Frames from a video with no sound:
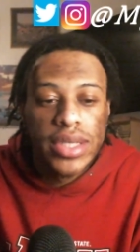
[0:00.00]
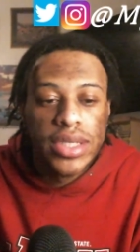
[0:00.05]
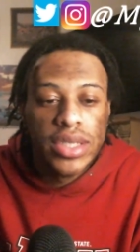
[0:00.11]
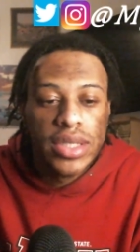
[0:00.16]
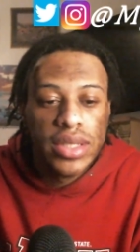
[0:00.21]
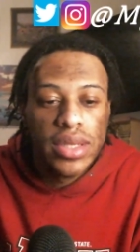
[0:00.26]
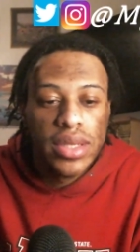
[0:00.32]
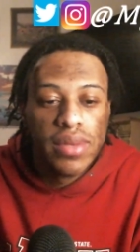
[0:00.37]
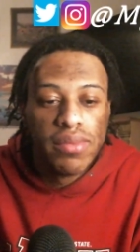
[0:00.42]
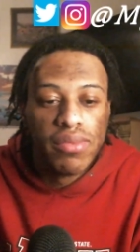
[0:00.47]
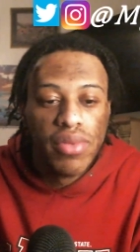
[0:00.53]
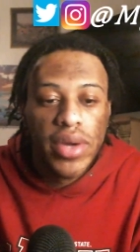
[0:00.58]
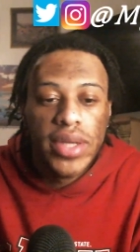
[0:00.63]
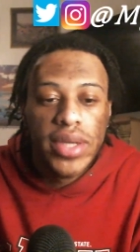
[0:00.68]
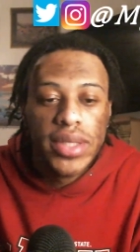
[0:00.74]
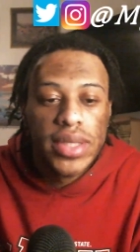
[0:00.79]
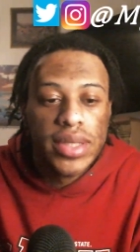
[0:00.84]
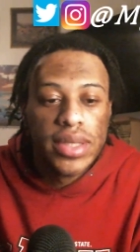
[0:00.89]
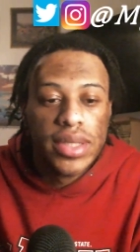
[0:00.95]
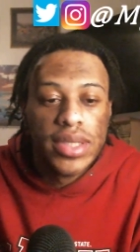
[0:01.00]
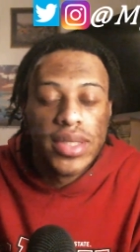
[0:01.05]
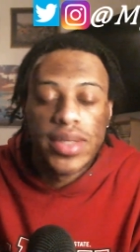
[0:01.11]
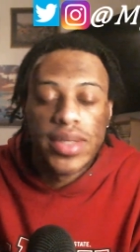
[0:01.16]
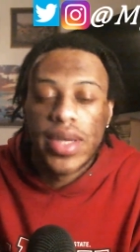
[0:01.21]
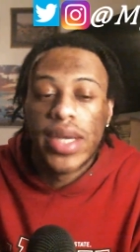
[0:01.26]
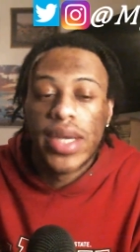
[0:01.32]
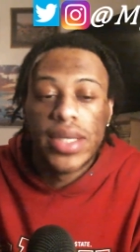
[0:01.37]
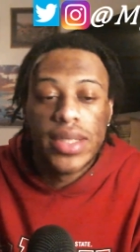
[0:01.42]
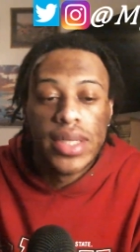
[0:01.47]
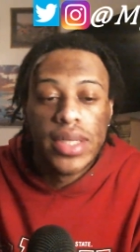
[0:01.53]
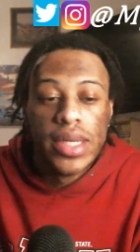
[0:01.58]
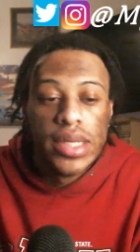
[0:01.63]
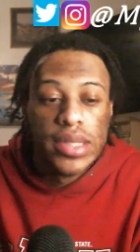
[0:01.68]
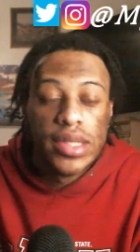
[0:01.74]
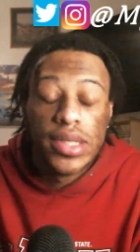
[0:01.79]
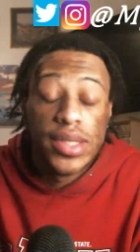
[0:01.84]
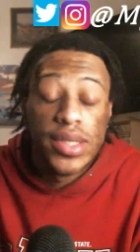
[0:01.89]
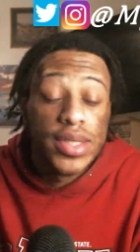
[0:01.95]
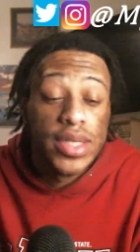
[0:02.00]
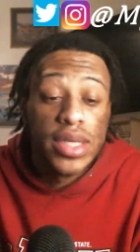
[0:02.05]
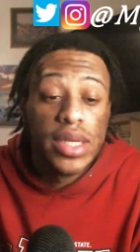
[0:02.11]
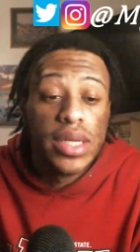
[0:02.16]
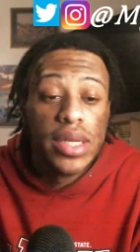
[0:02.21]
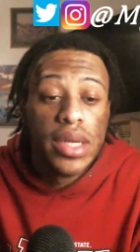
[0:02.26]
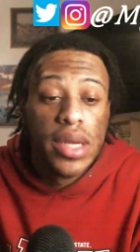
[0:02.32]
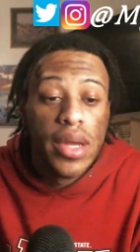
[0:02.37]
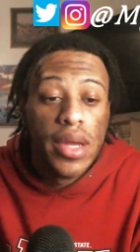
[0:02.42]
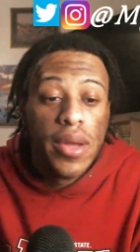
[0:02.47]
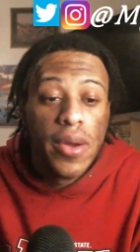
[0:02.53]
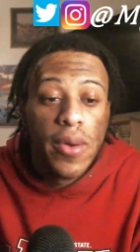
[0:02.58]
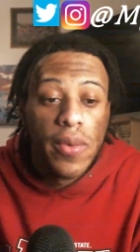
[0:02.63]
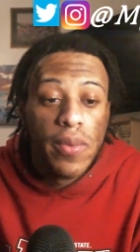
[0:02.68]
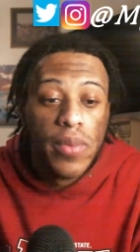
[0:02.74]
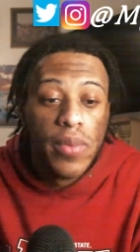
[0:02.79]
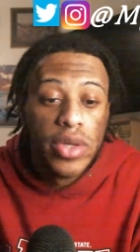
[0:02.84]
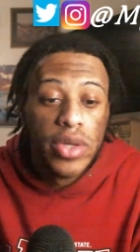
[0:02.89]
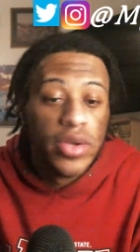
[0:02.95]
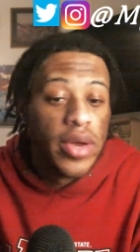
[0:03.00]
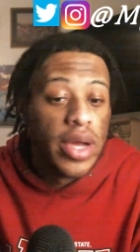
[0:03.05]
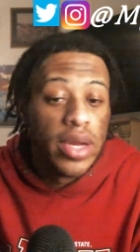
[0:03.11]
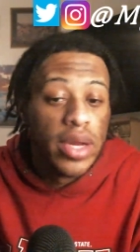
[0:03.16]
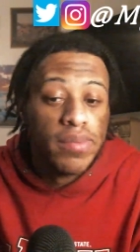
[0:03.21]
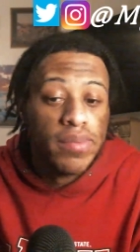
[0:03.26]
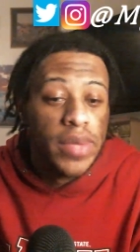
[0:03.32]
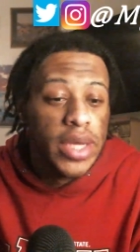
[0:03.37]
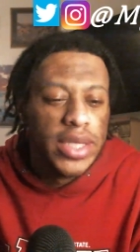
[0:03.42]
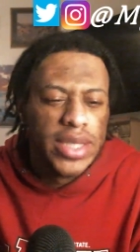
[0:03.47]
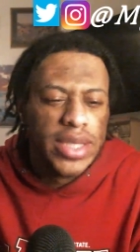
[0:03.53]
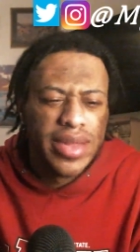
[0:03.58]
it's just embracing the sights to see when you're at a beach.